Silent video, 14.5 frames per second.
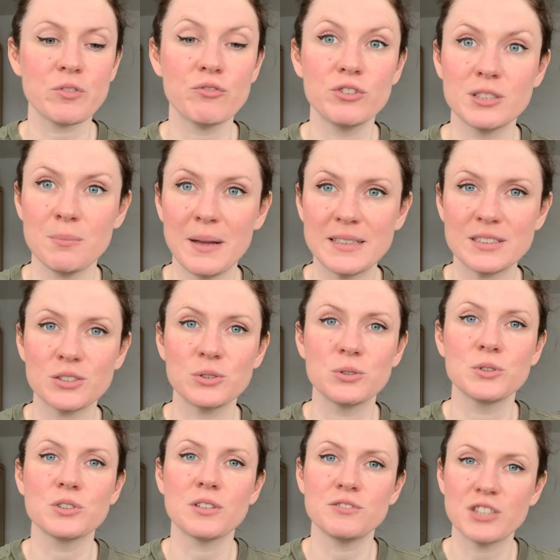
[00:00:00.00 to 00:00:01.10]

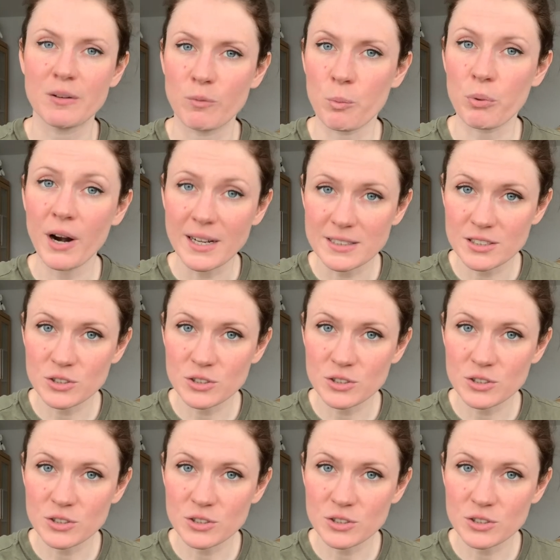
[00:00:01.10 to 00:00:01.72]
fundamentals of general practice